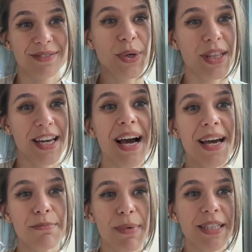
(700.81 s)
with
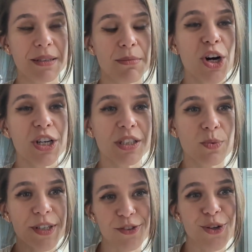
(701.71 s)
AI mental model
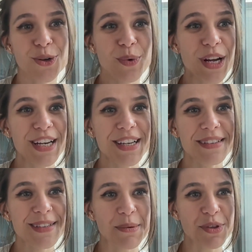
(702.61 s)
was already
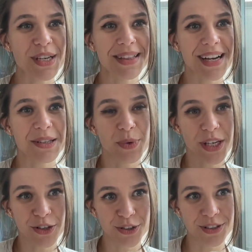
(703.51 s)
something that we
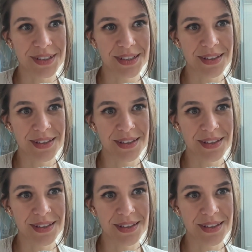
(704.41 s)
could